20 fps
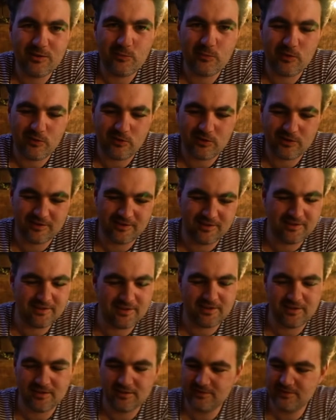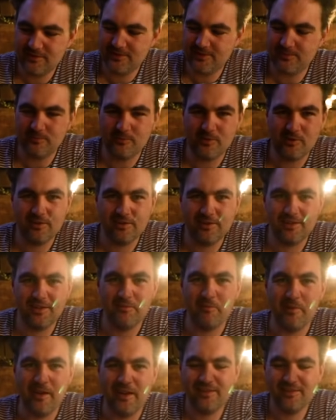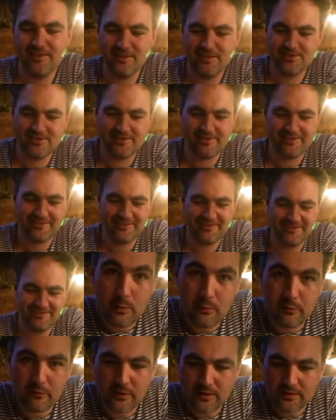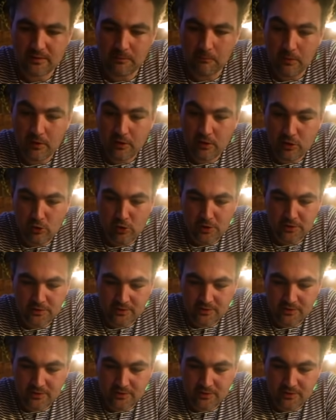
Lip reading: We ordered a small little main dish here. We've got some cod